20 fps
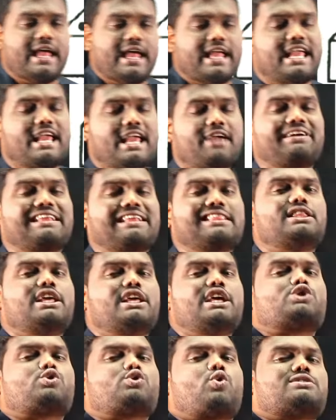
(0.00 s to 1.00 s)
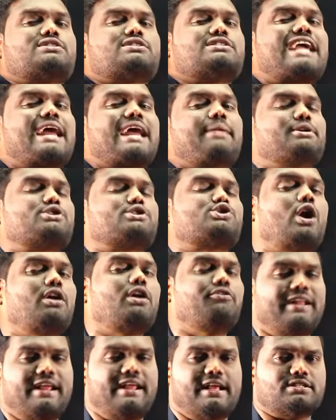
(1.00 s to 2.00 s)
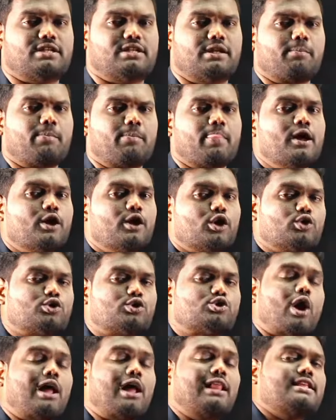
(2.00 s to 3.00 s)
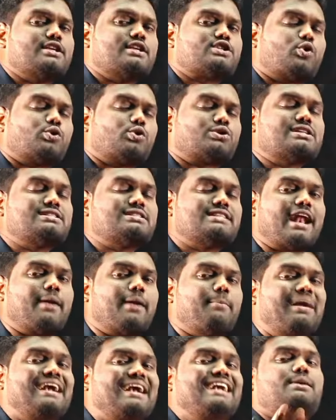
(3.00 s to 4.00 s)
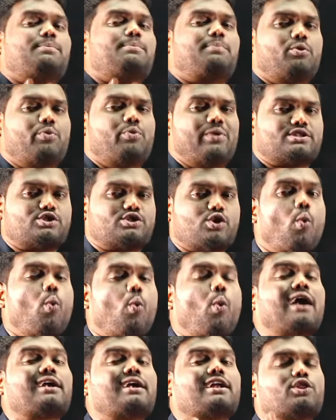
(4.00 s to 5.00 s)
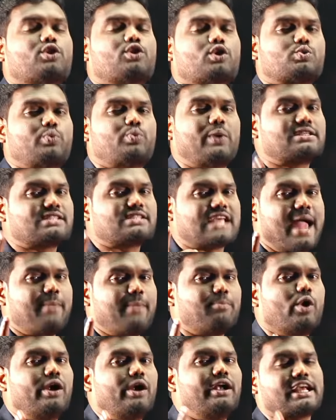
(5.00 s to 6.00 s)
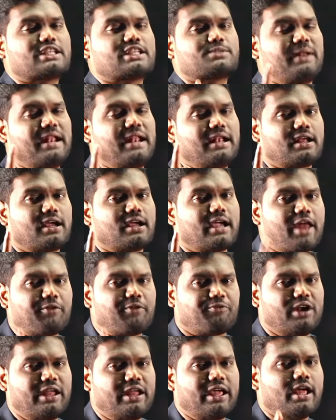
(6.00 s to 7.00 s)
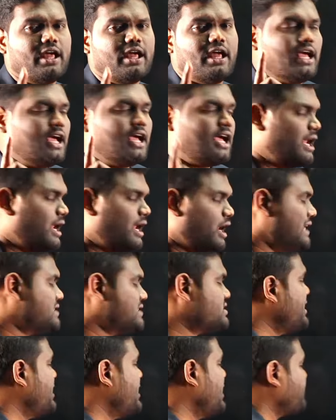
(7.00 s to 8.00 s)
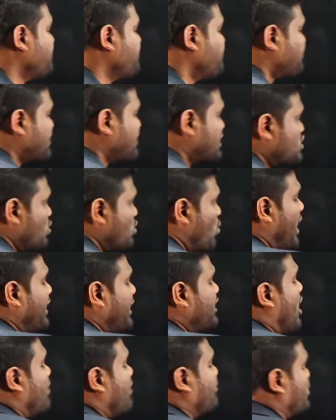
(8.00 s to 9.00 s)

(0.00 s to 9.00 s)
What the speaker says: even these questions can be solved very easily. To solve this question, there are multiple ways. What are those ways? I am going to explain carefully. Listen here. So what you have to